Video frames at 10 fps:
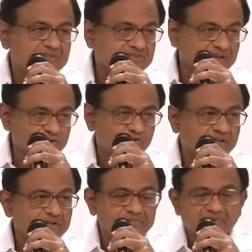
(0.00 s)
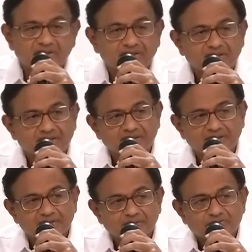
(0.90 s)
of the century
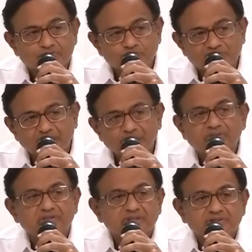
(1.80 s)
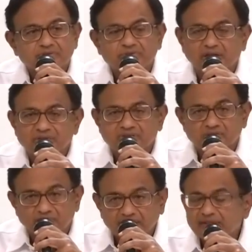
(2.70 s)
was 2000
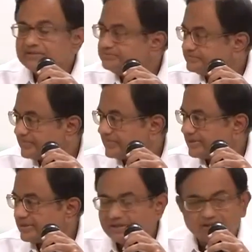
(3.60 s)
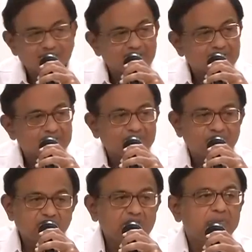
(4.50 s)
2001,
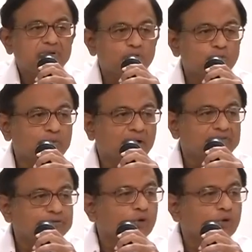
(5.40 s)
when GDP grew by